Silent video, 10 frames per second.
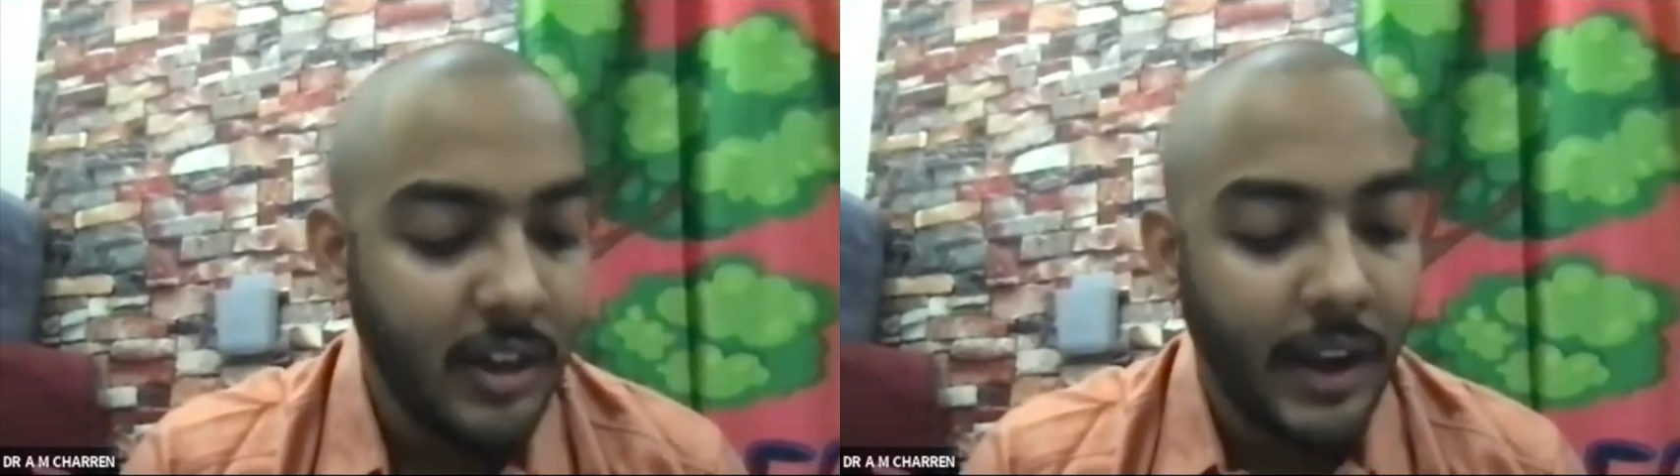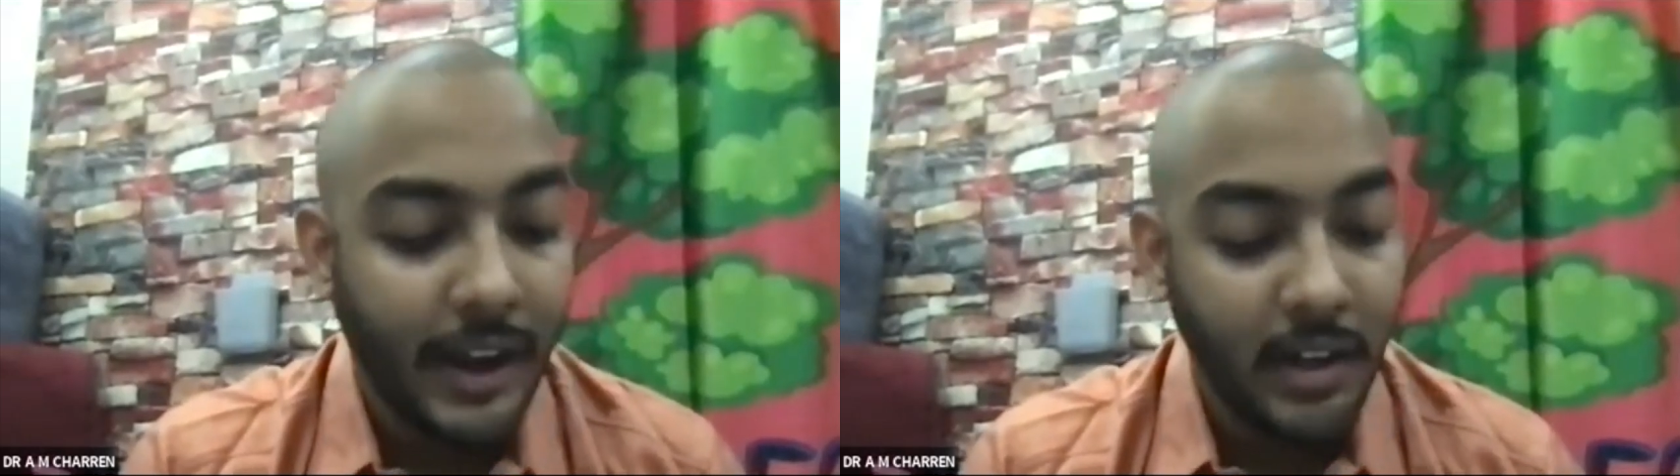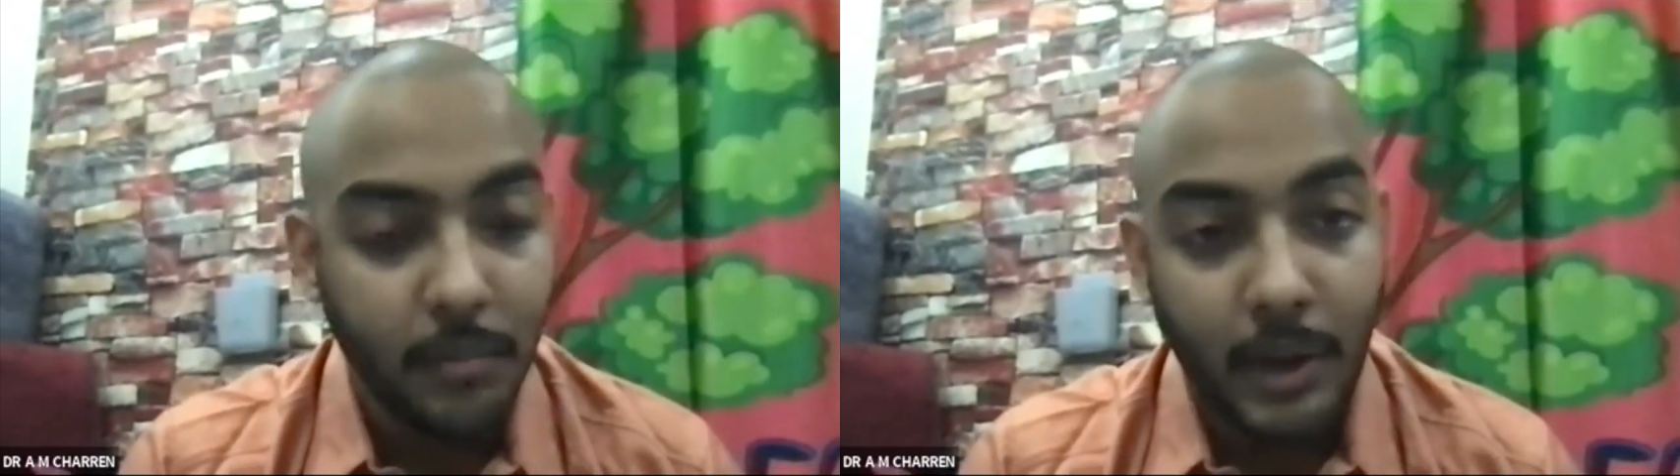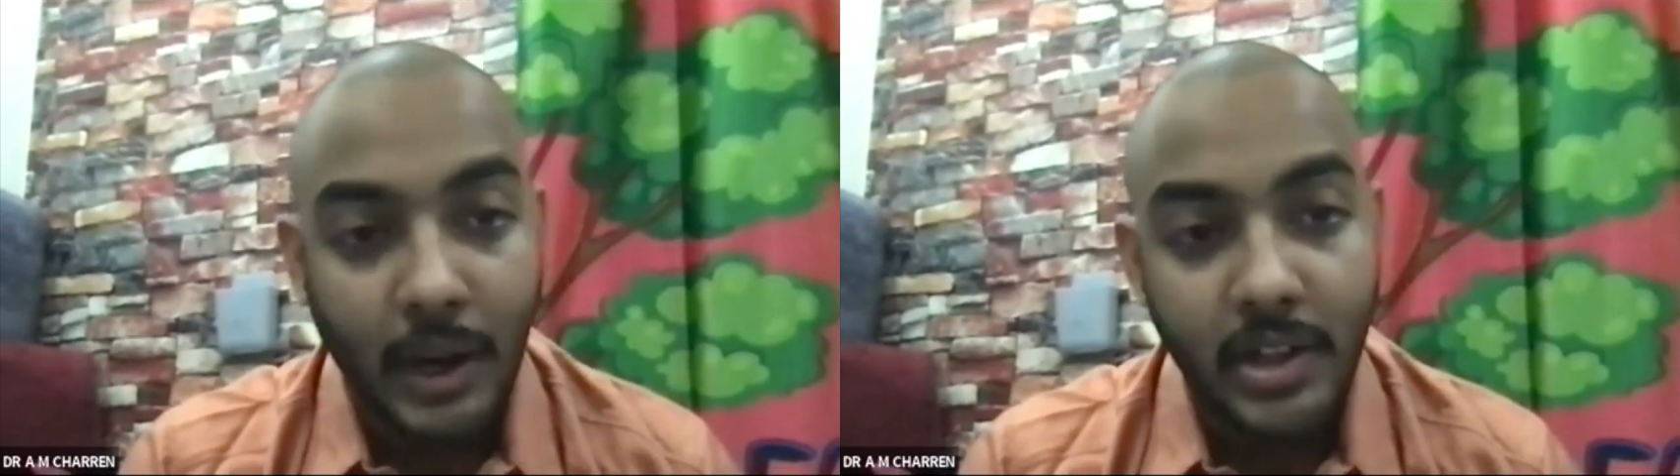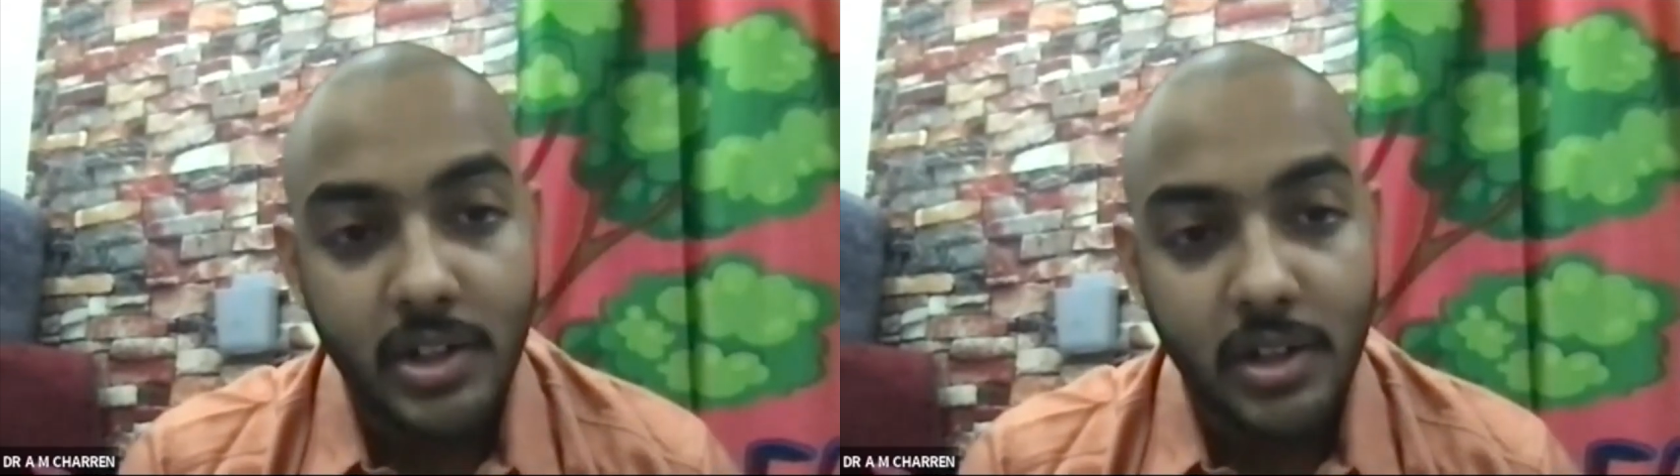an end
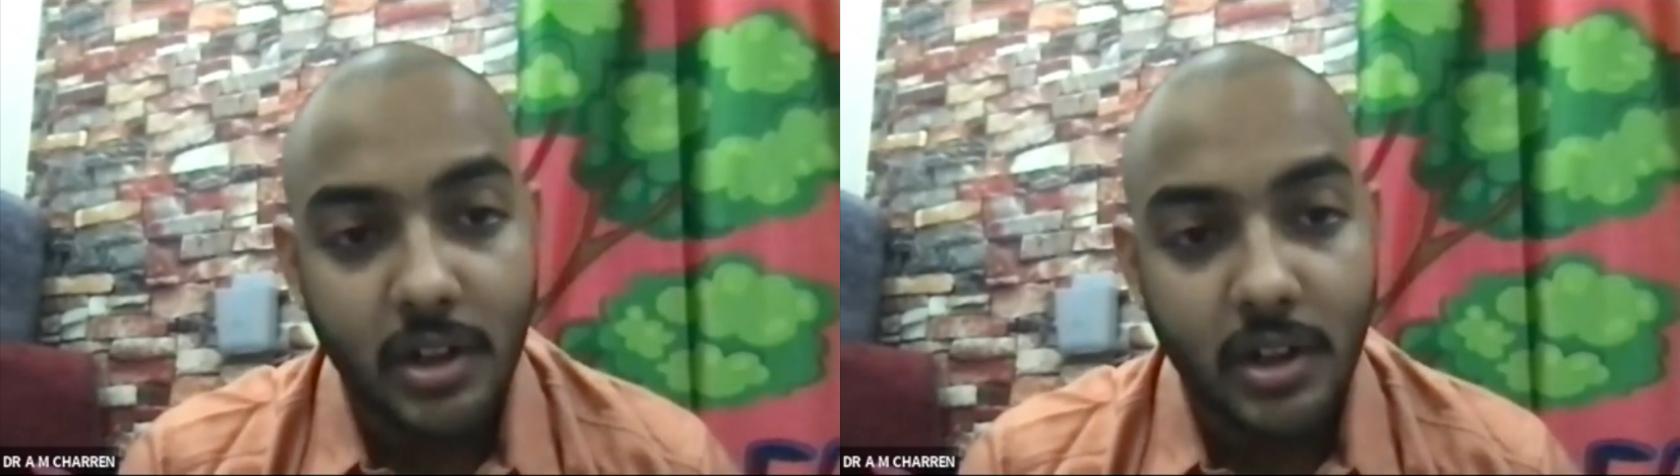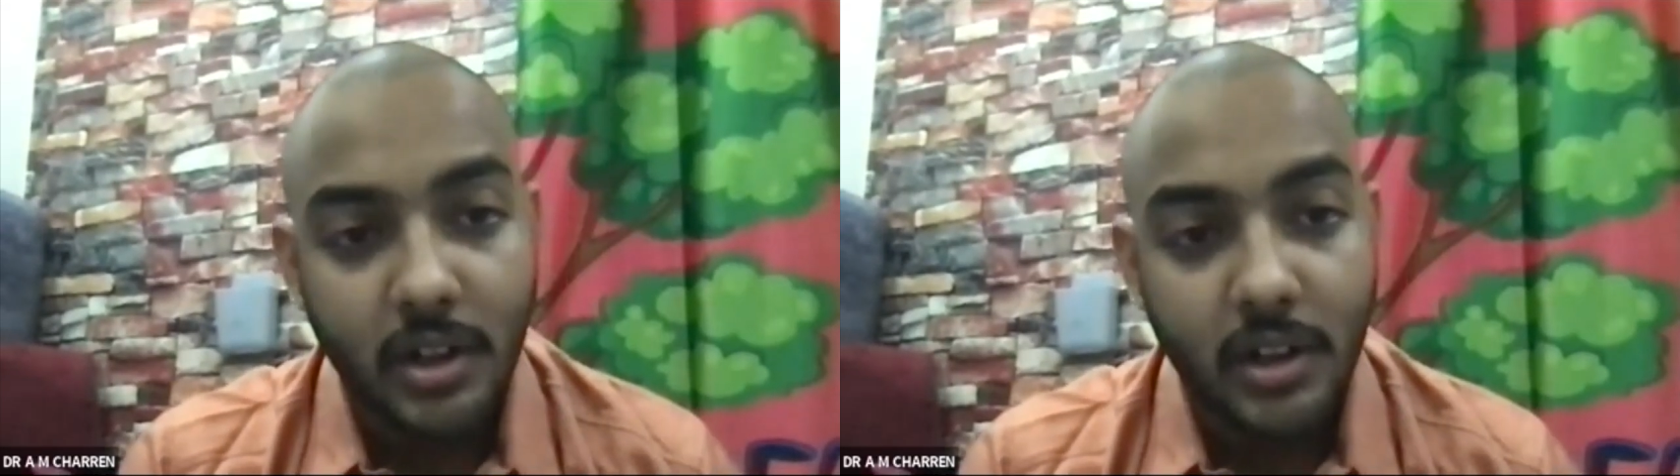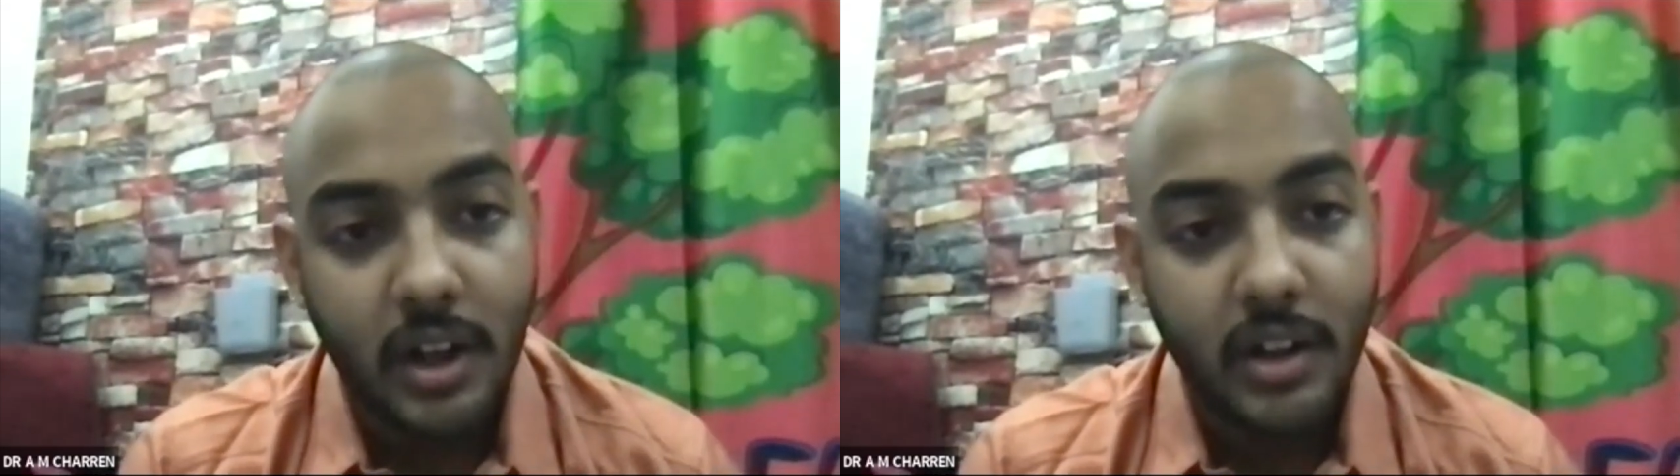branch or